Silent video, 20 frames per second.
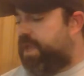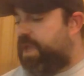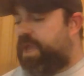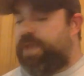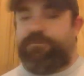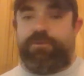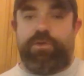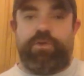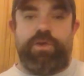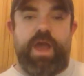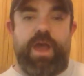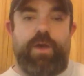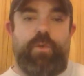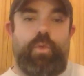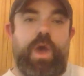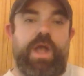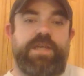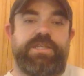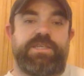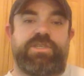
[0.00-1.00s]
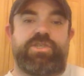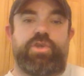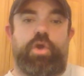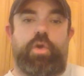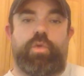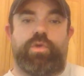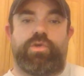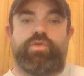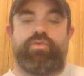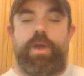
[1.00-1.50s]
If you're not watching Star
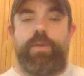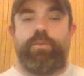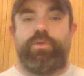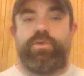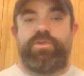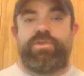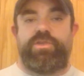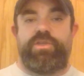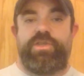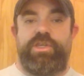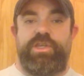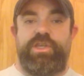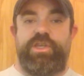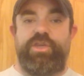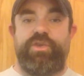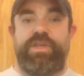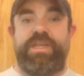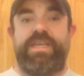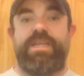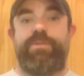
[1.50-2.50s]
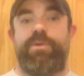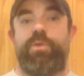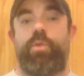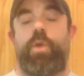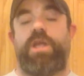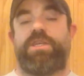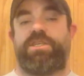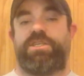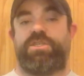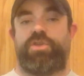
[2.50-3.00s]
Wars Rebels, you need to be
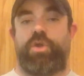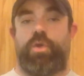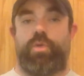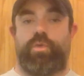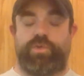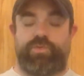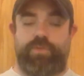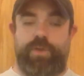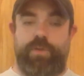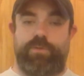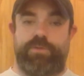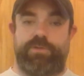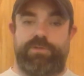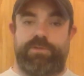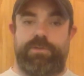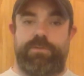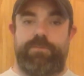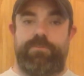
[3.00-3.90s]
watching Star Wars Rebels.